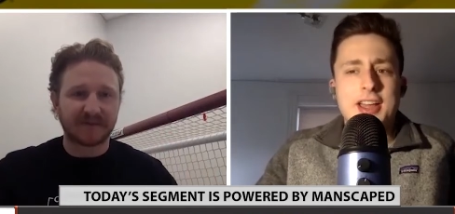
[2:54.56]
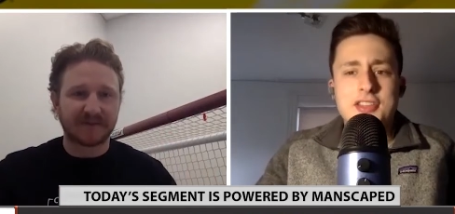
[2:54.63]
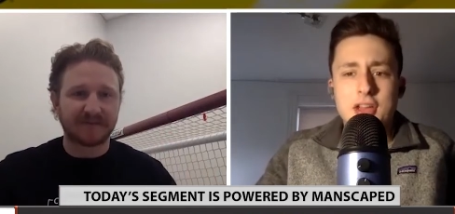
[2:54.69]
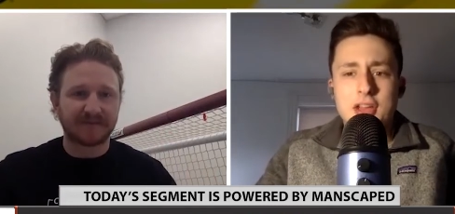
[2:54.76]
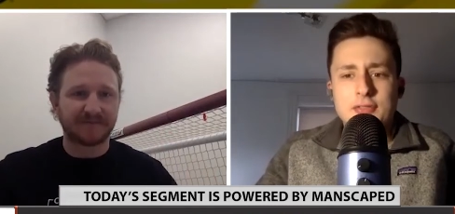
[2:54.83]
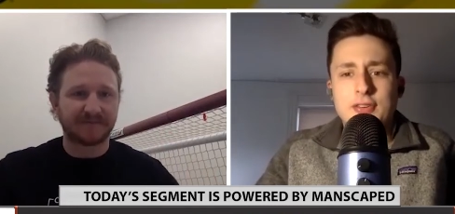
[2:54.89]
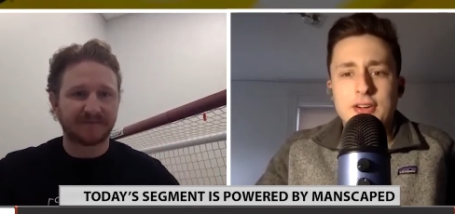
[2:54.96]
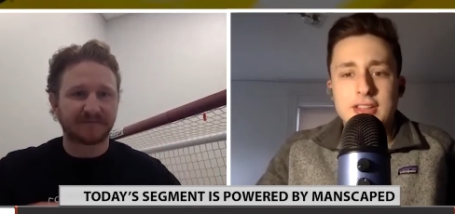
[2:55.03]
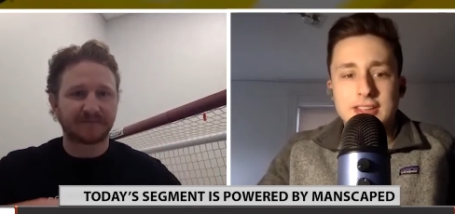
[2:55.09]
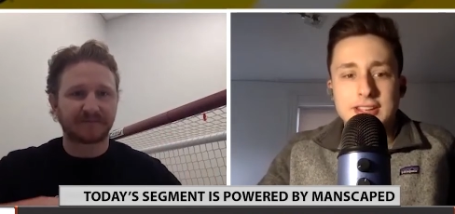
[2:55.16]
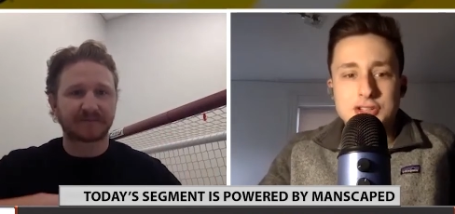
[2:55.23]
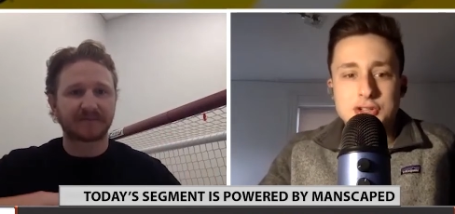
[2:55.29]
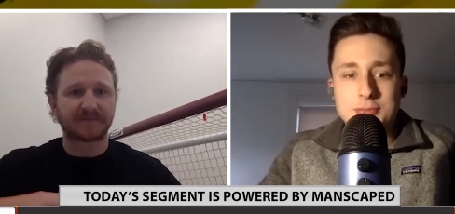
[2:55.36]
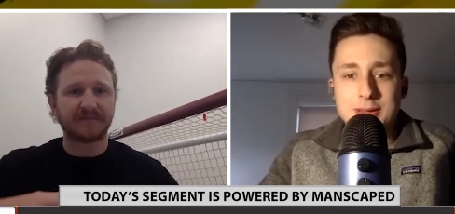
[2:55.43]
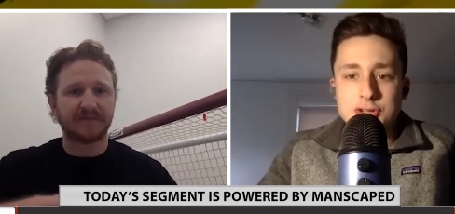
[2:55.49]
Speaker 1: The other funny thing
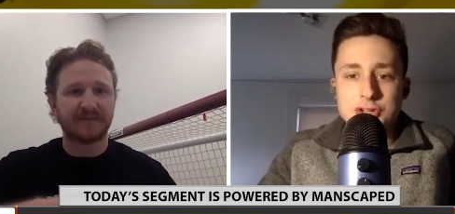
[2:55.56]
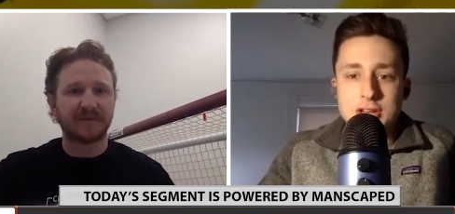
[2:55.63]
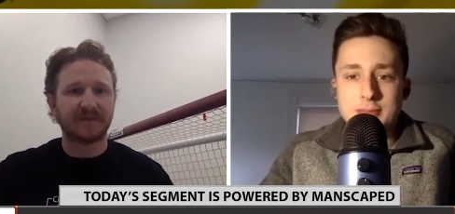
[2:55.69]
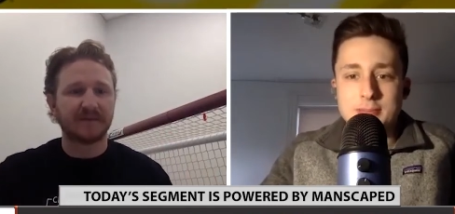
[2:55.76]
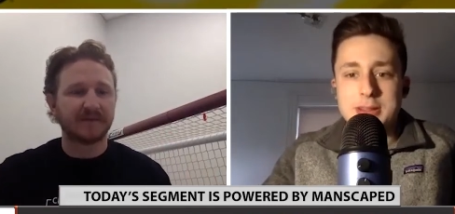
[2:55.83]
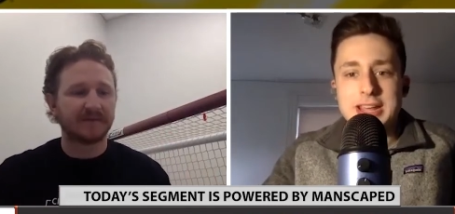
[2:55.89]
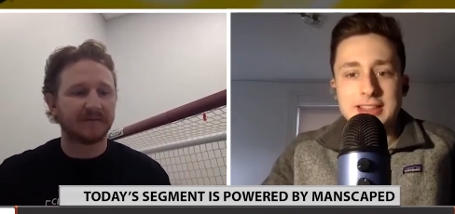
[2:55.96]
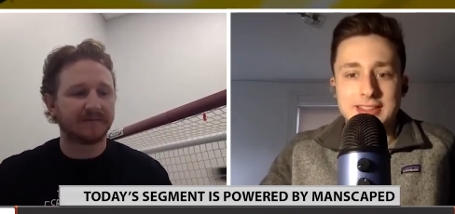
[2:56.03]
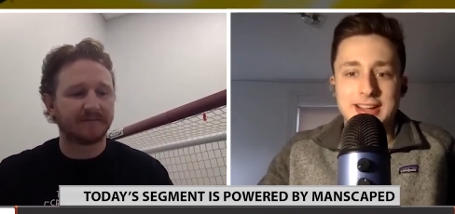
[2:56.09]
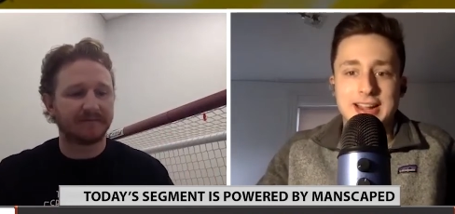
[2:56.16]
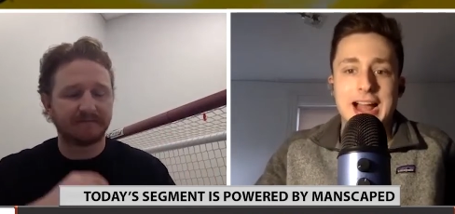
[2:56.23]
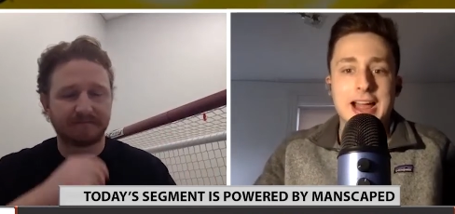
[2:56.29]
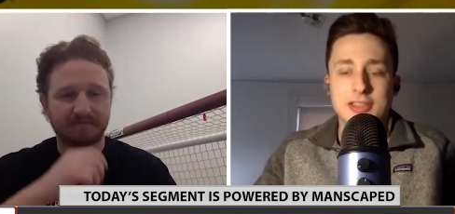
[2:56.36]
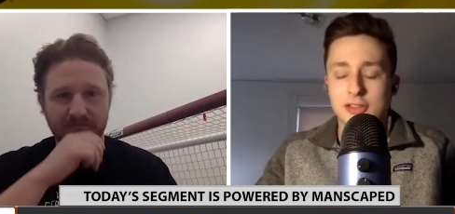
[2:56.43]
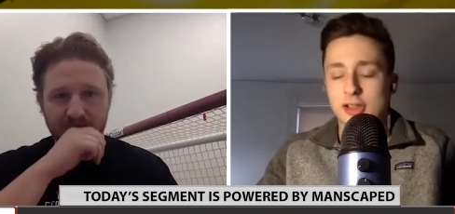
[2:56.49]
is you mentioned him being the
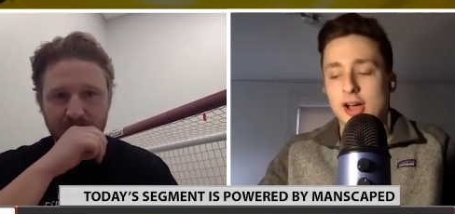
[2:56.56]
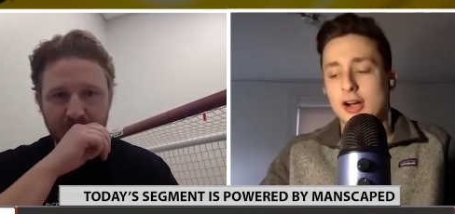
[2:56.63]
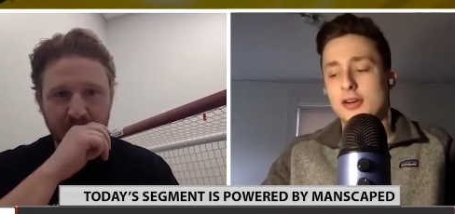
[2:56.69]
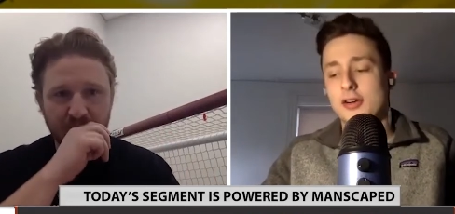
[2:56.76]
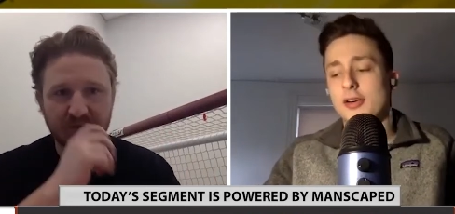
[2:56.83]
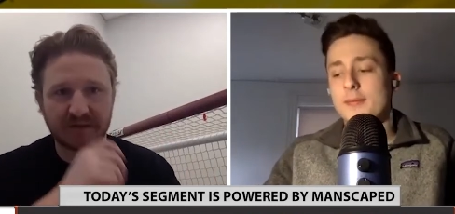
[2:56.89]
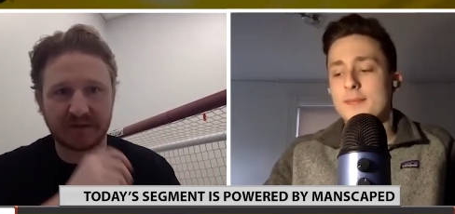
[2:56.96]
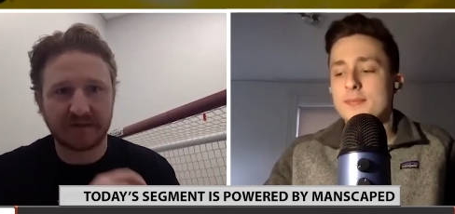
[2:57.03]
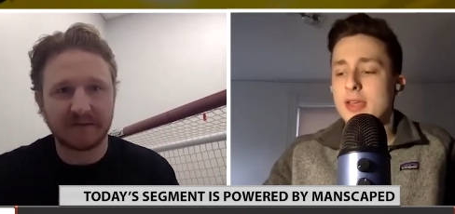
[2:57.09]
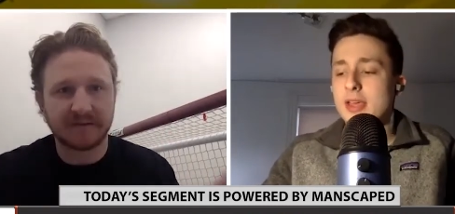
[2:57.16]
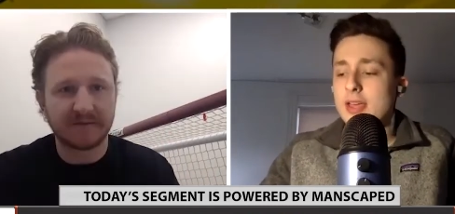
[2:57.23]
guy in the locker room.